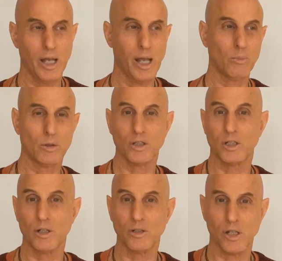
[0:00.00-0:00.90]
and we're
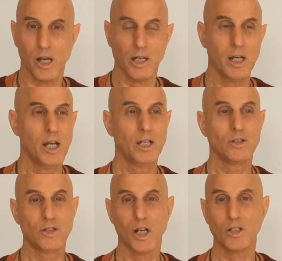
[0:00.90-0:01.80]
still saying
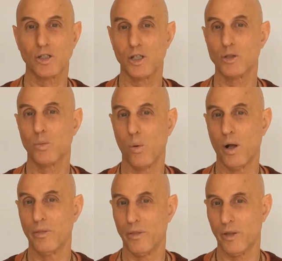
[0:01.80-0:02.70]
just this
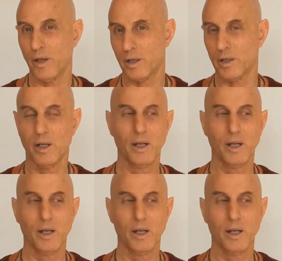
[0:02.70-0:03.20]
one thing.